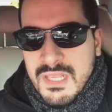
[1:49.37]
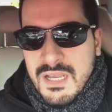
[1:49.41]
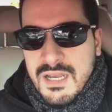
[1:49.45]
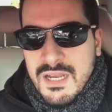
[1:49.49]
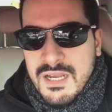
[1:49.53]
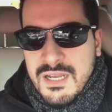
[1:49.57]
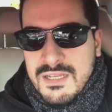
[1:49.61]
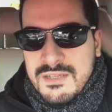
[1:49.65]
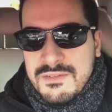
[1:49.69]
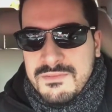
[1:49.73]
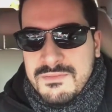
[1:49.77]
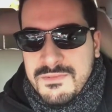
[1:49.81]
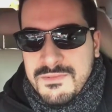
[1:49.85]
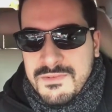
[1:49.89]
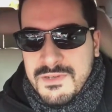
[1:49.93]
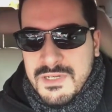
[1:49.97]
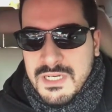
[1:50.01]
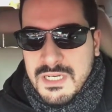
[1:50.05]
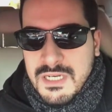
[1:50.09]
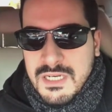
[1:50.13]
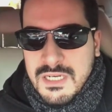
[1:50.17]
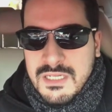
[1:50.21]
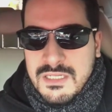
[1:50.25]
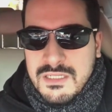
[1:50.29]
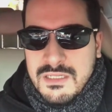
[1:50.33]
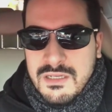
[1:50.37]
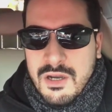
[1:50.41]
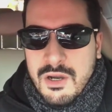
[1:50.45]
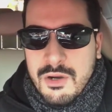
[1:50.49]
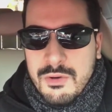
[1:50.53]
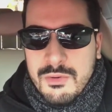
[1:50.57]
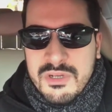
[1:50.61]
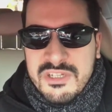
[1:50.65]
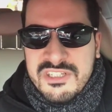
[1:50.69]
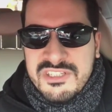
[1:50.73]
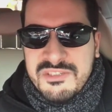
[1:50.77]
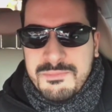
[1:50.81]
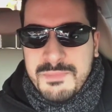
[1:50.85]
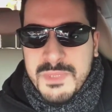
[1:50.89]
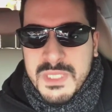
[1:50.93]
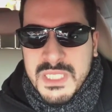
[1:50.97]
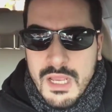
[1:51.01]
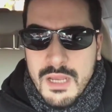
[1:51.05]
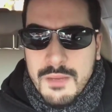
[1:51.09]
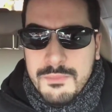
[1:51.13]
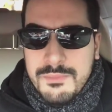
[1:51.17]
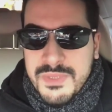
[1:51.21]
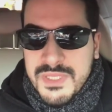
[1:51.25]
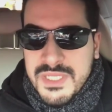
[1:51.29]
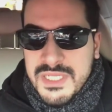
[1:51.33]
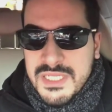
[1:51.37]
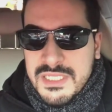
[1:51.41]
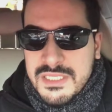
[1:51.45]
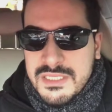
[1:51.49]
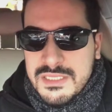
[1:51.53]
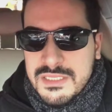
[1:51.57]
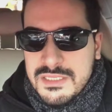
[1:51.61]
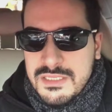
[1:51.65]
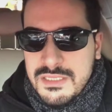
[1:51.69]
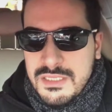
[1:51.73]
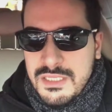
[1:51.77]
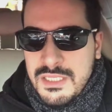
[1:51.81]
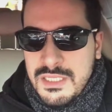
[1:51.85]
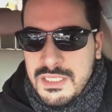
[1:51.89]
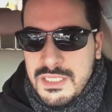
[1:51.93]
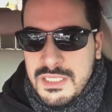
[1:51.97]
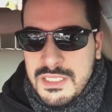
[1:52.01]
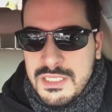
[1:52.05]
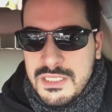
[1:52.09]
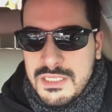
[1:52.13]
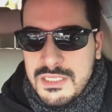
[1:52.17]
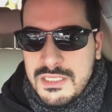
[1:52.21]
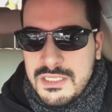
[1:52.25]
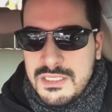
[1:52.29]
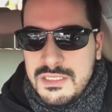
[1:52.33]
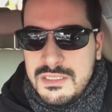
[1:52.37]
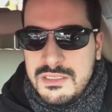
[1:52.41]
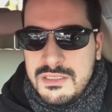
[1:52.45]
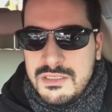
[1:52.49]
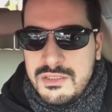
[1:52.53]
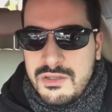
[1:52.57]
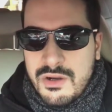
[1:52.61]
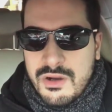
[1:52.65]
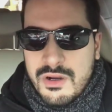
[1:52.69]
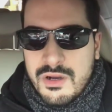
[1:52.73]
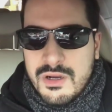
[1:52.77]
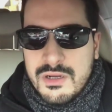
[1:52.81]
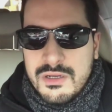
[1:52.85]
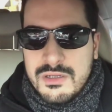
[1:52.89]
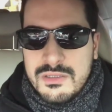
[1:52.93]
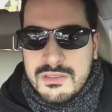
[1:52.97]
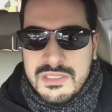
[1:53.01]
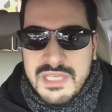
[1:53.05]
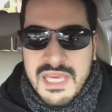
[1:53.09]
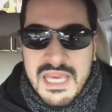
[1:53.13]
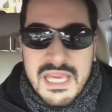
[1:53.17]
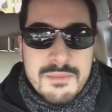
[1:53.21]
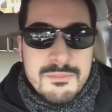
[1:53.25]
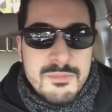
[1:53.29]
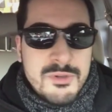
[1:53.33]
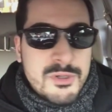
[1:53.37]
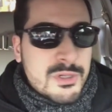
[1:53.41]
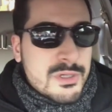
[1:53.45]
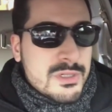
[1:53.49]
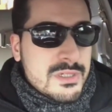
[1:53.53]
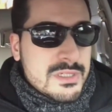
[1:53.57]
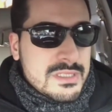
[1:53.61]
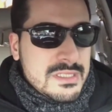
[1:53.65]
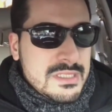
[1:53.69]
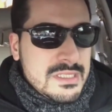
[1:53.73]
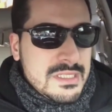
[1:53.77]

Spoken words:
I've always been a big car gamer.